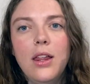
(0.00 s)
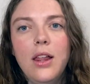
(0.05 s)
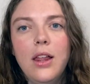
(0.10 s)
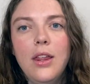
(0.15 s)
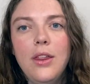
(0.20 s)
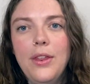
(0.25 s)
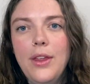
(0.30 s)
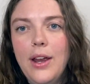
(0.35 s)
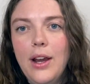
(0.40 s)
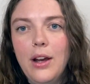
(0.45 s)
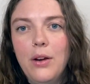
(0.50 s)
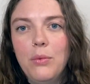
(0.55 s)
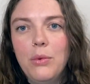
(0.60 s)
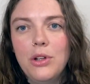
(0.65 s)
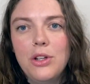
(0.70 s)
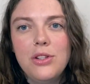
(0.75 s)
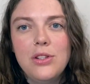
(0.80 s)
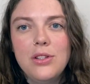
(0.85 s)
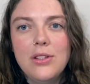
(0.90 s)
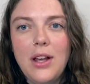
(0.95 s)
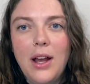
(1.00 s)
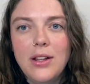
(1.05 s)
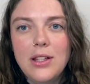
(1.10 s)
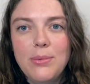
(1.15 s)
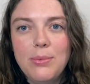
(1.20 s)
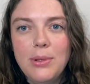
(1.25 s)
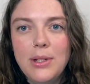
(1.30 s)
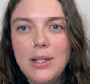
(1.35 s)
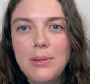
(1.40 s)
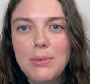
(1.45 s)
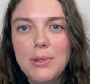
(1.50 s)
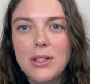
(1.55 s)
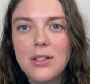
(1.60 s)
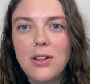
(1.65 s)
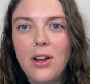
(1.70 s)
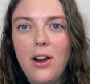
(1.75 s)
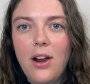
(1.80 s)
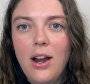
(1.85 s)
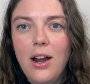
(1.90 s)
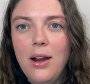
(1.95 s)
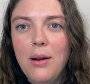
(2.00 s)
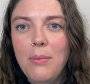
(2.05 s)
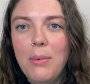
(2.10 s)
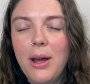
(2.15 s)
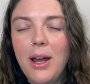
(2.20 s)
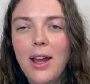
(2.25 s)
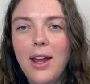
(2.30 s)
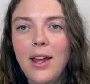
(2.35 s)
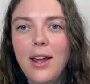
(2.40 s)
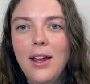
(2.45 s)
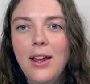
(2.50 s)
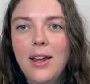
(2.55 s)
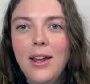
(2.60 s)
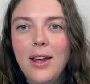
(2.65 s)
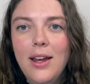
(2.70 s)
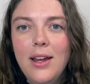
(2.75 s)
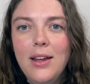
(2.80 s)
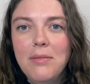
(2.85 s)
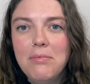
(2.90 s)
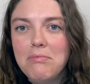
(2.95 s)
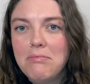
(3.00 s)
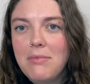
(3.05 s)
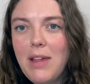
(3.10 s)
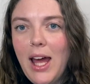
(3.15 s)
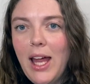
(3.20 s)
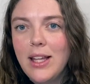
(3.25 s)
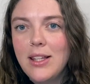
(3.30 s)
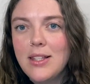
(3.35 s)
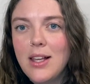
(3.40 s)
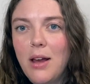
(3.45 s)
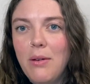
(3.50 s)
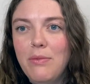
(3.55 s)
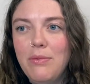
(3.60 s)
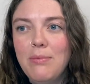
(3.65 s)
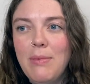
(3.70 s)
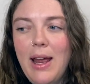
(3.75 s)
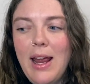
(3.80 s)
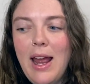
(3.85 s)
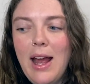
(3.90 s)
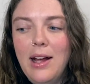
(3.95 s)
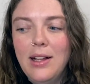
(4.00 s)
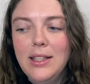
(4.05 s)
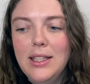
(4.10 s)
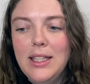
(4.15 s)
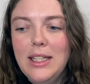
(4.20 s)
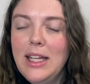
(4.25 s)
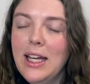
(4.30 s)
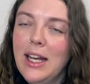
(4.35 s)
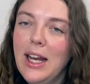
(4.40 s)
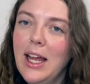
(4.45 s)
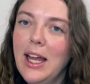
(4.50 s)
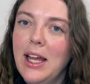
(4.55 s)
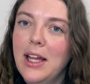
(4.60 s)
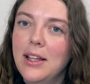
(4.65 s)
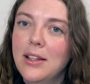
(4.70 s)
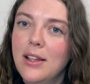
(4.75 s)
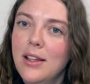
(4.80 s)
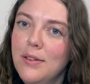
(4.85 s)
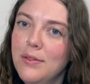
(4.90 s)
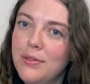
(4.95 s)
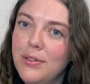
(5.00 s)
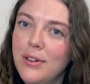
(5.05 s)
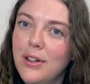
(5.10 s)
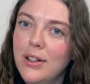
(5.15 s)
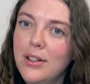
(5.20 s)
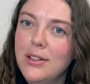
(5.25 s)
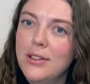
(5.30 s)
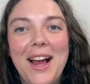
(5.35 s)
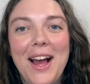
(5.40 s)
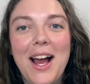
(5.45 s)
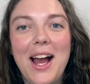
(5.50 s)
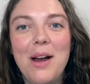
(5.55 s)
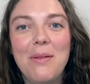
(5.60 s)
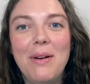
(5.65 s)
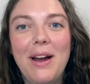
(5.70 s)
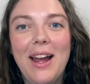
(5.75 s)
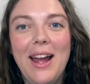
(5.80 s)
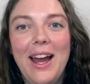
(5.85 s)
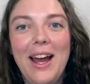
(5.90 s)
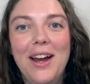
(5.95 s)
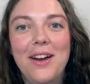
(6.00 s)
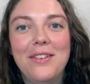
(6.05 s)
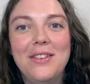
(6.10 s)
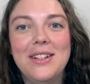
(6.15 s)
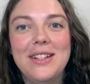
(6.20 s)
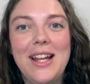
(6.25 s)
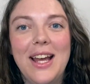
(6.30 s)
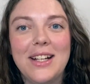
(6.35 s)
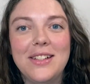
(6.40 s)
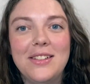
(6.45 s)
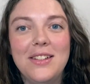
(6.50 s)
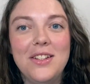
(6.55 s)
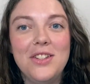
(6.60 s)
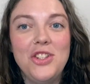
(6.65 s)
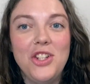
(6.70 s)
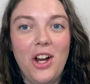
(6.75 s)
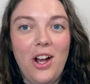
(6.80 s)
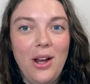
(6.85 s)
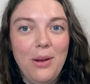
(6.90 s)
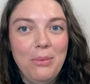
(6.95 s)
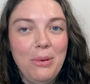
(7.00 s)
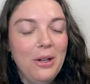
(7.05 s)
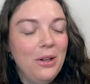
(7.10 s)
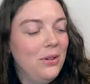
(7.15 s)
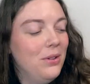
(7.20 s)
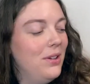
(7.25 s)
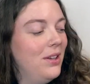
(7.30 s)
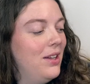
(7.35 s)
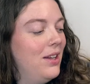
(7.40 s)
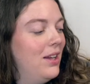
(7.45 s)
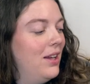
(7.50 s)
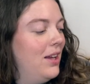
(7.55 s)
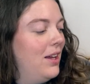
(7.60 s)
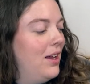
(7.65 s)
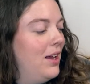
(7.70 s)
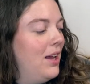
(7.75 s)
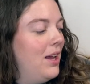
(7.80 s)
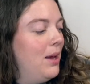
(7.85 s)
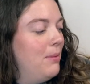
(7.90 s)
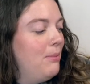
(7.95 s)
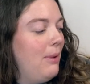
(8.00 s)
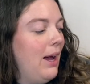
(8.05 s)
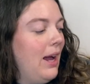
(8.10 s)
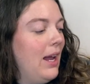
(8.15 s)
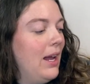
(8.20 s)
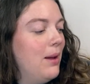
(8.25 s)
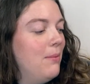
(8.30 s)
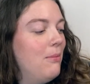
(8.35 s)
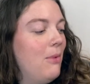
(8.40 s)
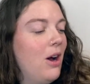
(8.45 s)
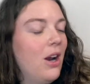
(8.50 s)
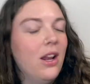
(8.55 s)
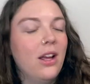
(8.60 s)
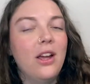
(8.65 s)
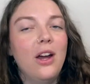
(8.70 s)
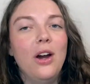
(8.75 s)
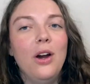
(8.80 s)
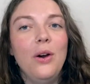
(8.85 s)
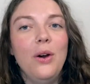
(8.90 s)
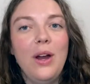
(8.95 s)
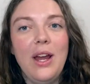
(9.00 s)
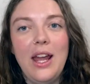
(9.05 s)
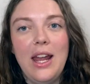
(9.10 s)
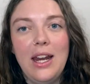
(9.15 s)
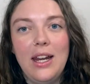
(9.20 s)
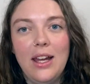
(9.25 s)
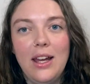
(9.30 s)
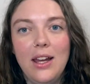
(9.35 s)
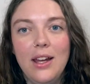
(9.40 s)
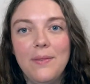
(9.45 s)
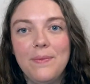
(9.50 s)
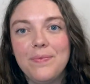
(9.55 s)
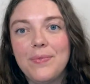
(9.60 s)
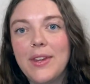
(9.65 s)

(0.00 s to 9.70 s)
there, which sounds pretty bizarre, but that's up my alley and I love ferns. I have next Jawbone by Monica Ojeda.